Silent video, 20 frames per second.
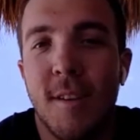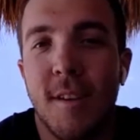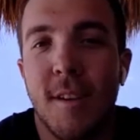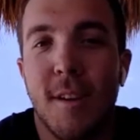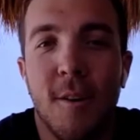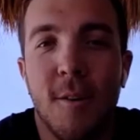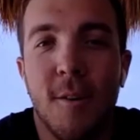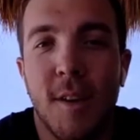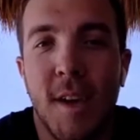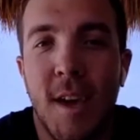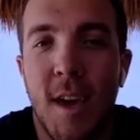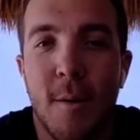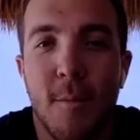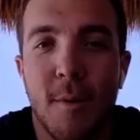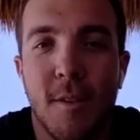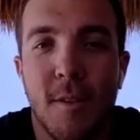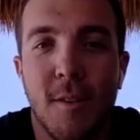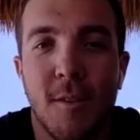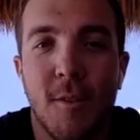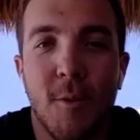Like, oh, the
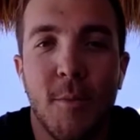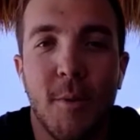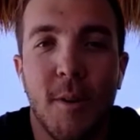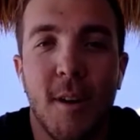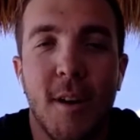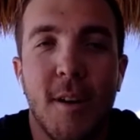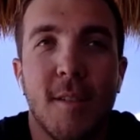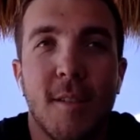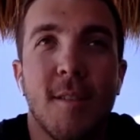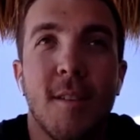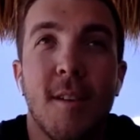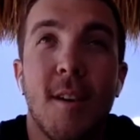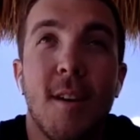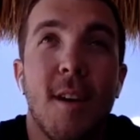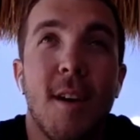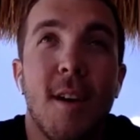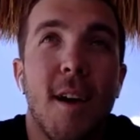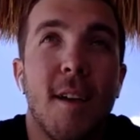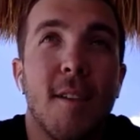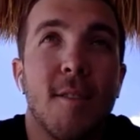campus is super nice.
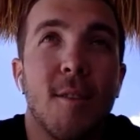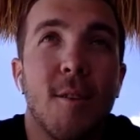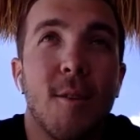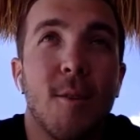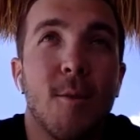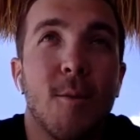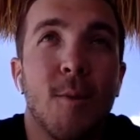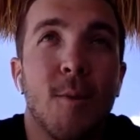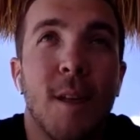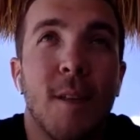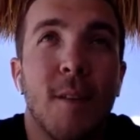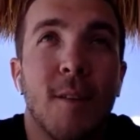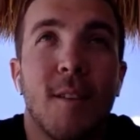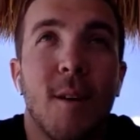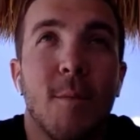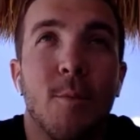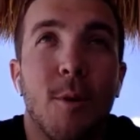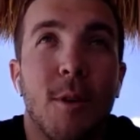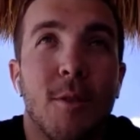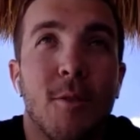And so when I
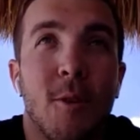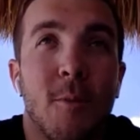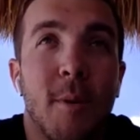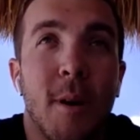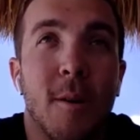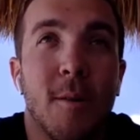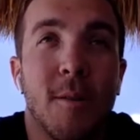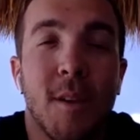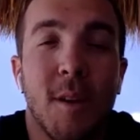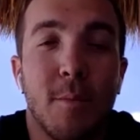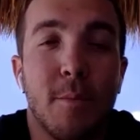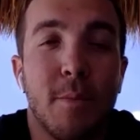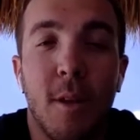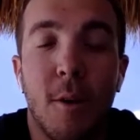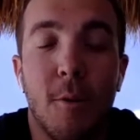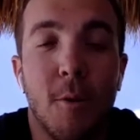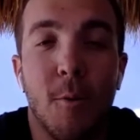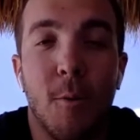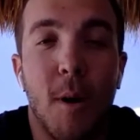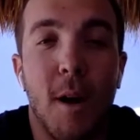looked up Winthrop, I was, like,
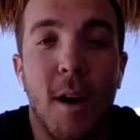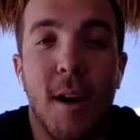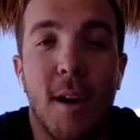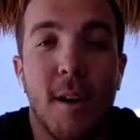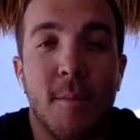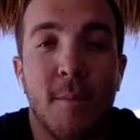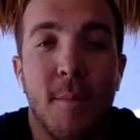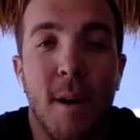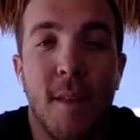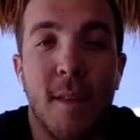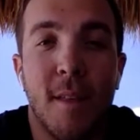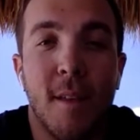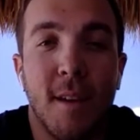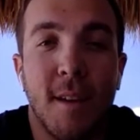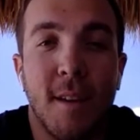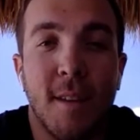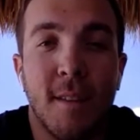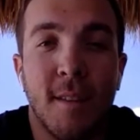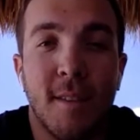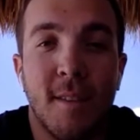blown away by,
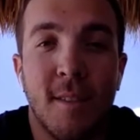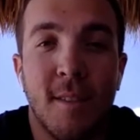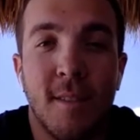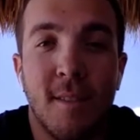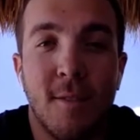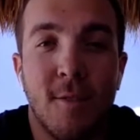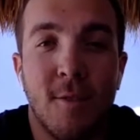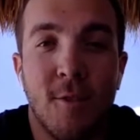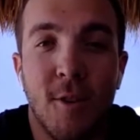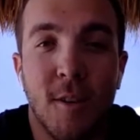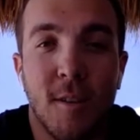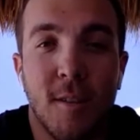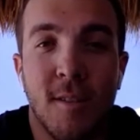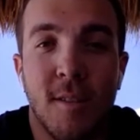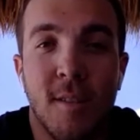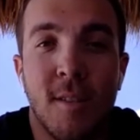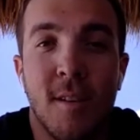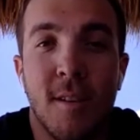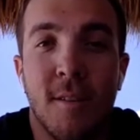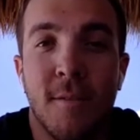like, just
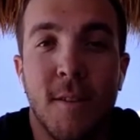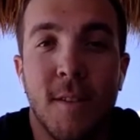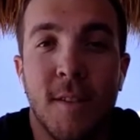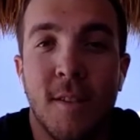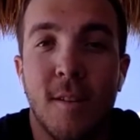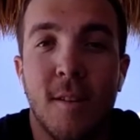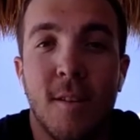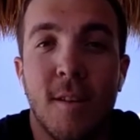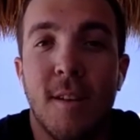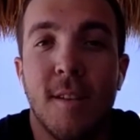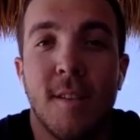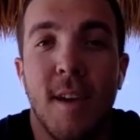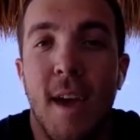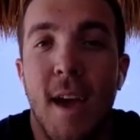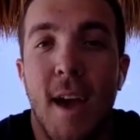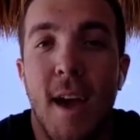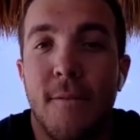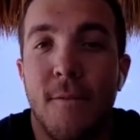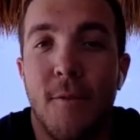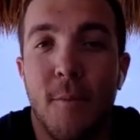the facilities they
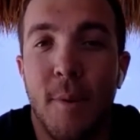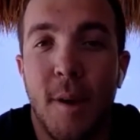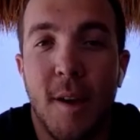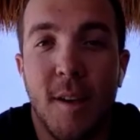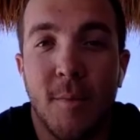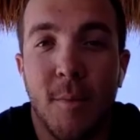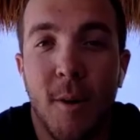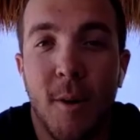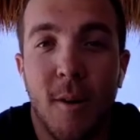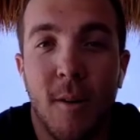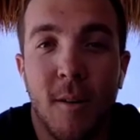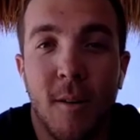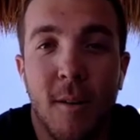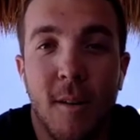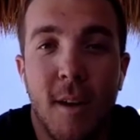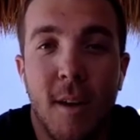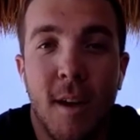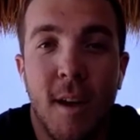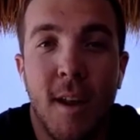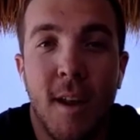had for baseball.
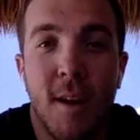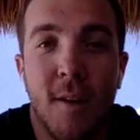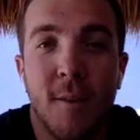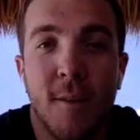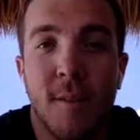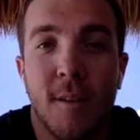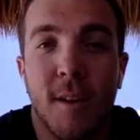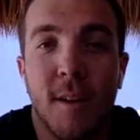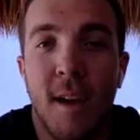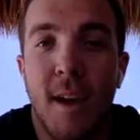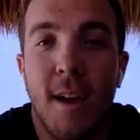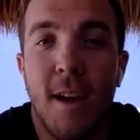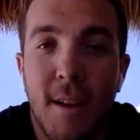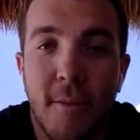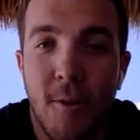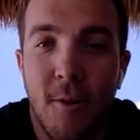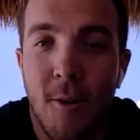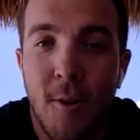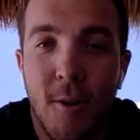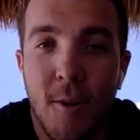And I was like, I had
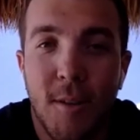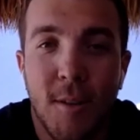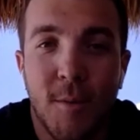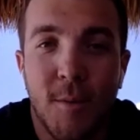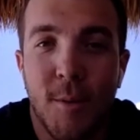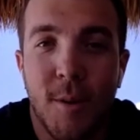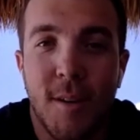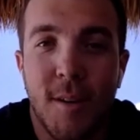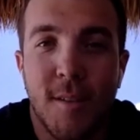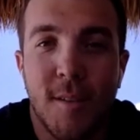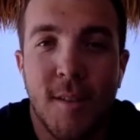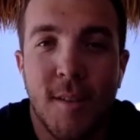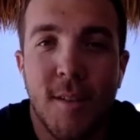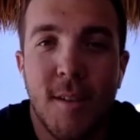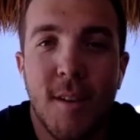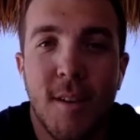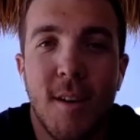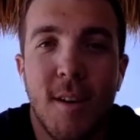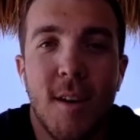never heard of this place.